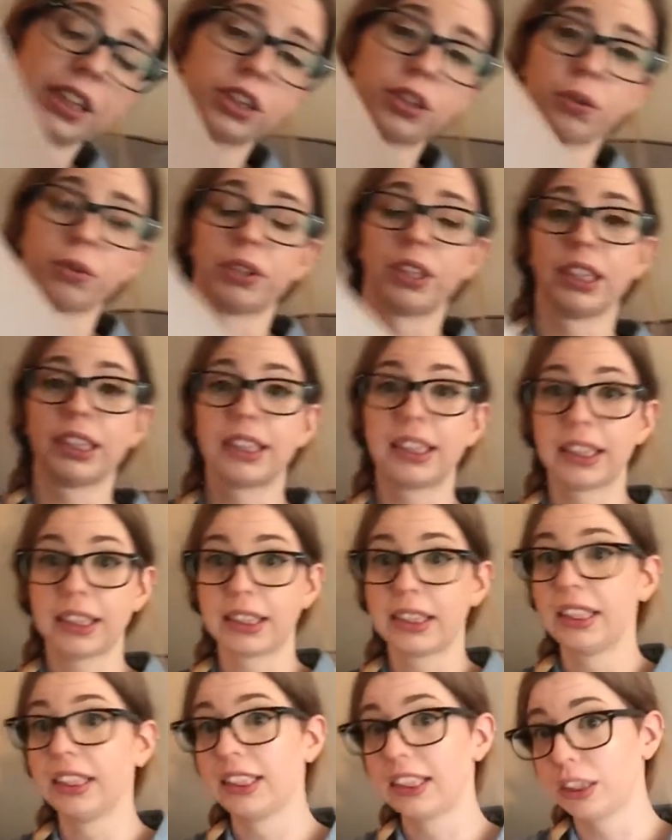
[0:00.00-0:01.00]
So this
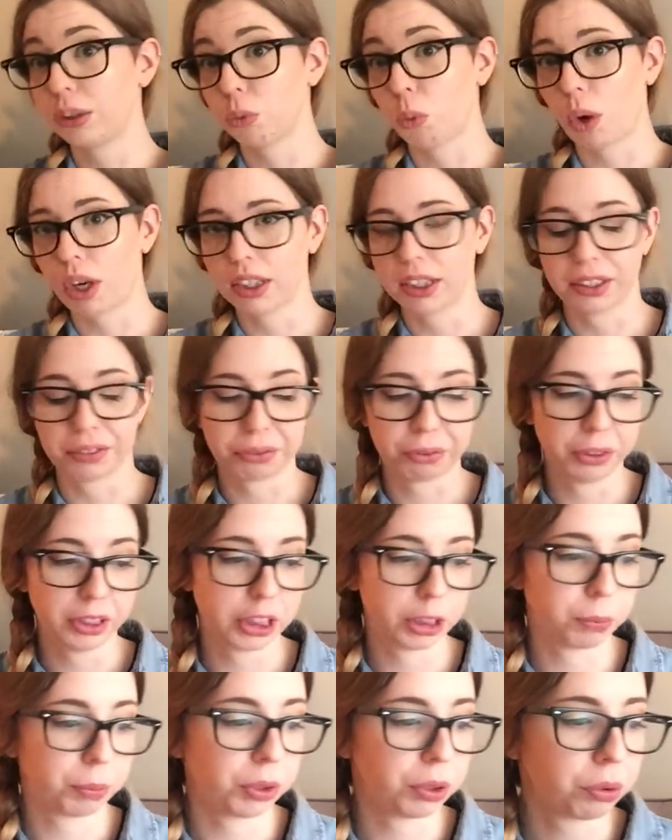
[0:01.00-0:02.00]
is one difference
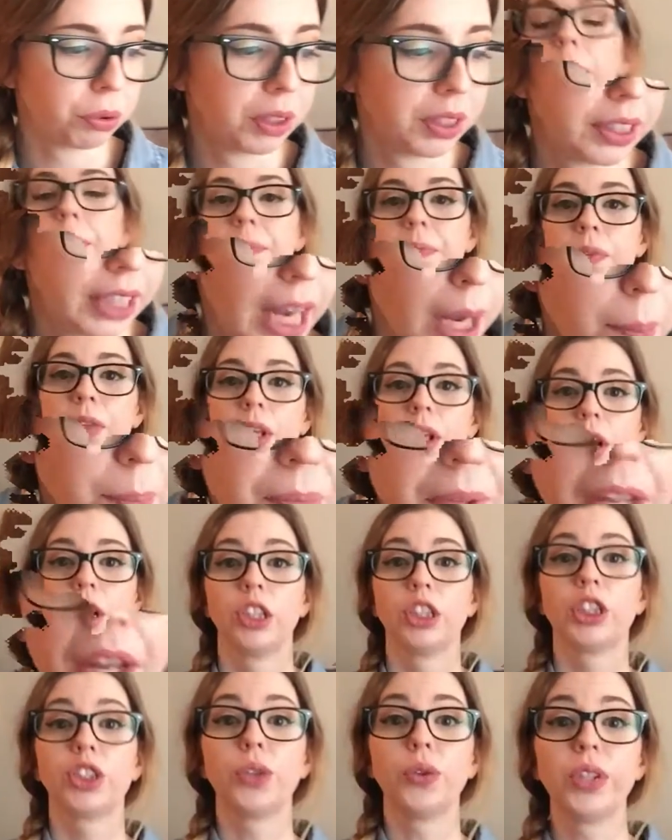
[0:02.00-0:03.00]
between them.
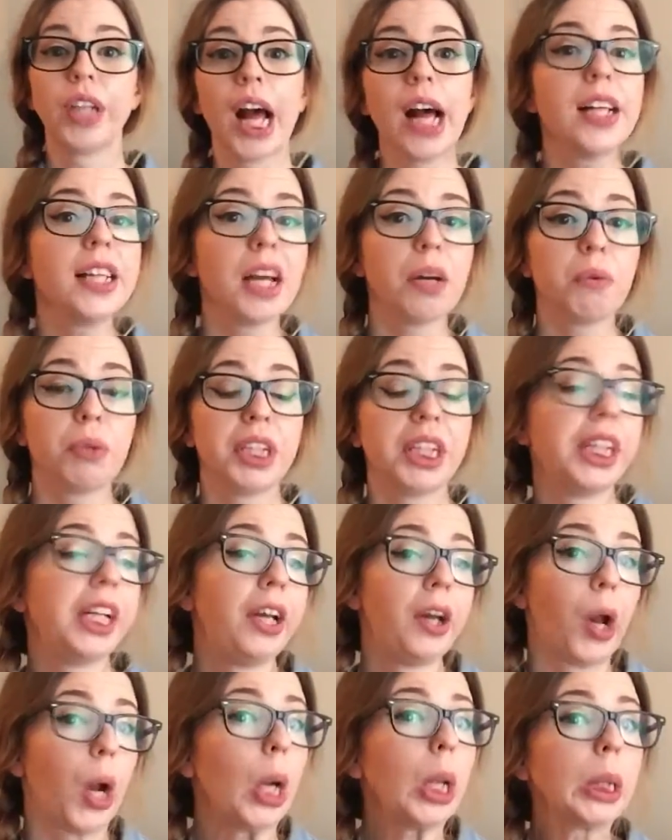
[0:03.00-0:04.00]
So now that we
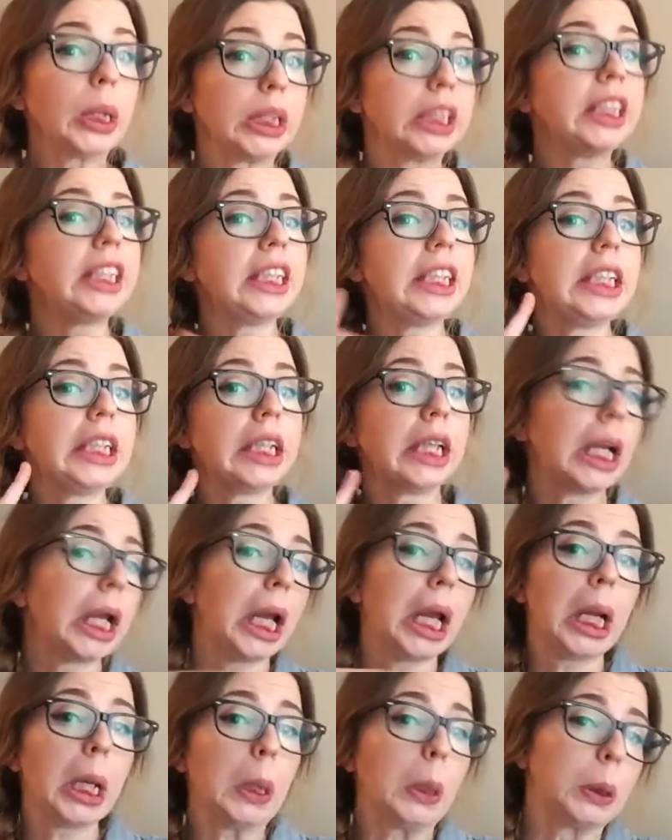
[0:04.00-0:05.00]
learned the
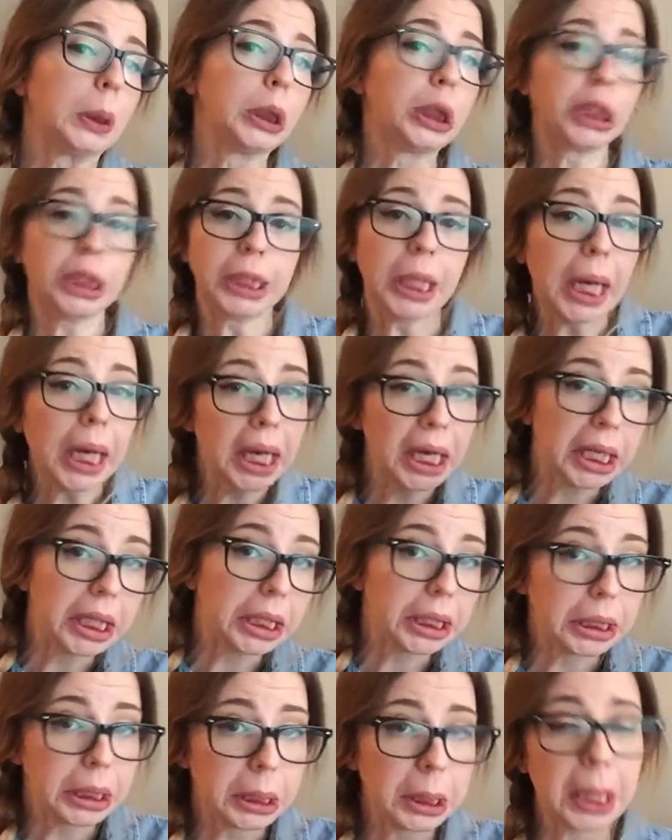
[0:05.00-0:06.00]
little
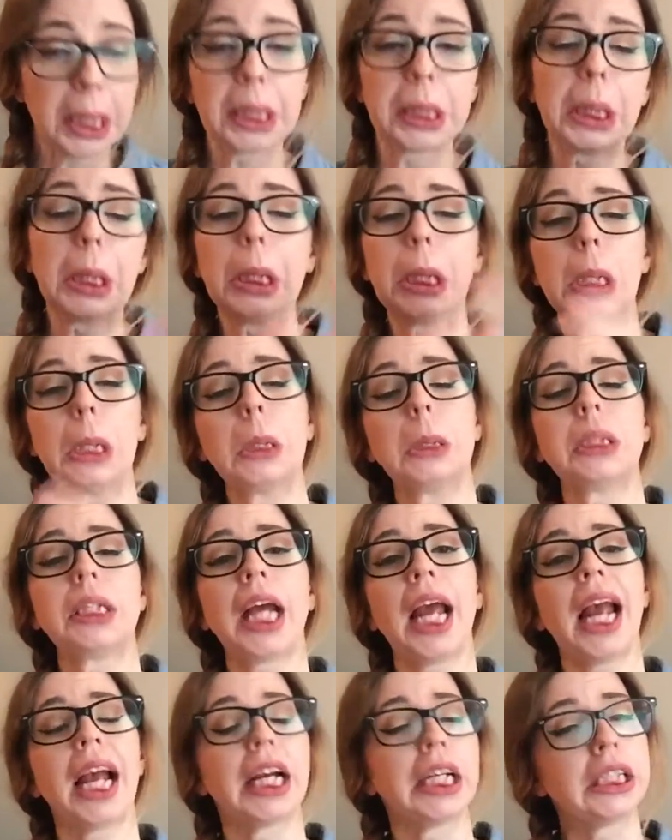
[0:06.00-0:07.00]
shade and the little
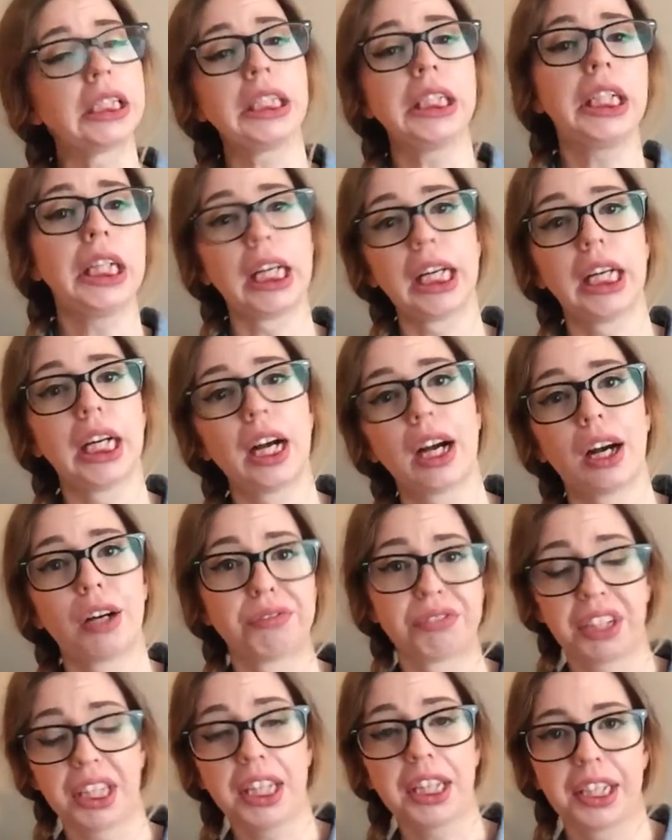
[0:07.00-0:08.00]
technique
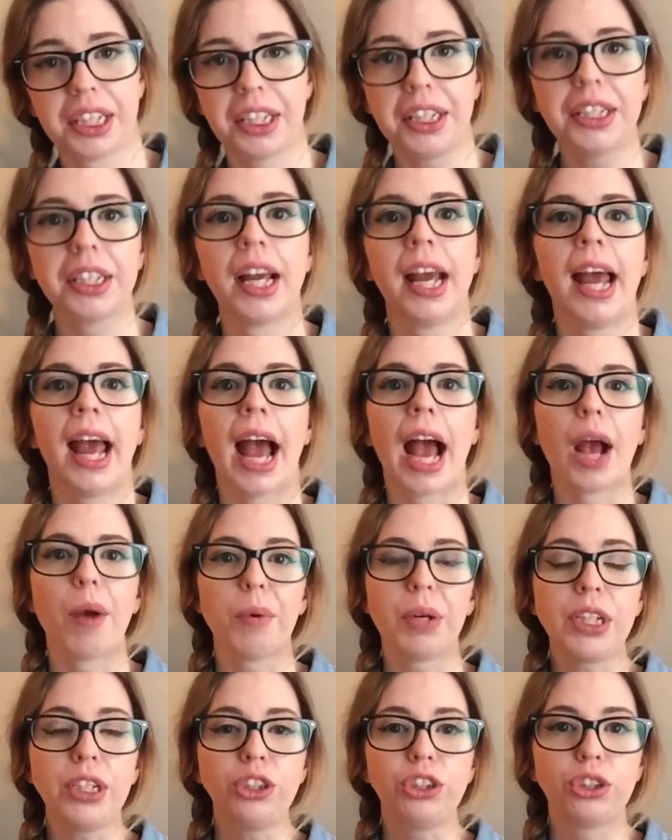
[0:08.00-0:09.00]
of ink, I
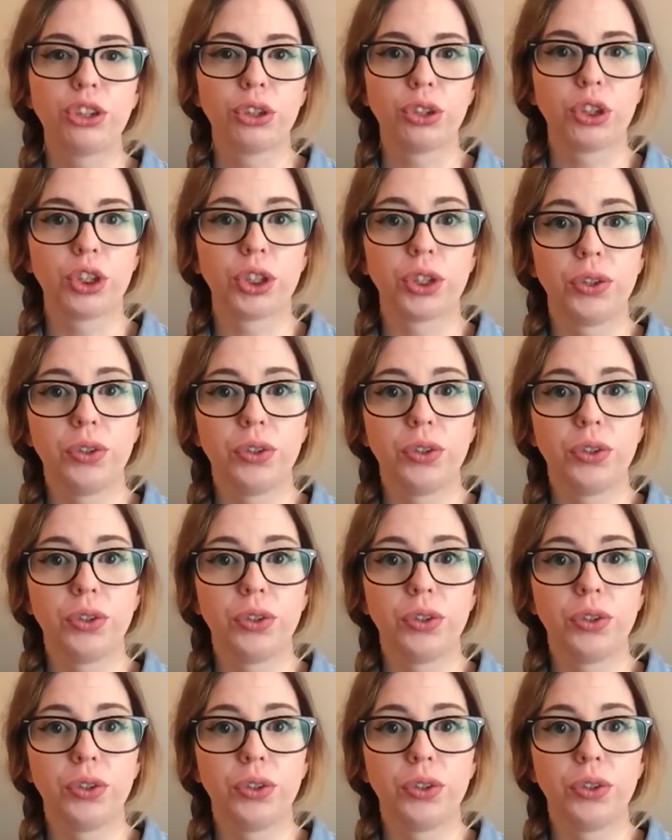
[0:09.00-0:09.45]
wanted to show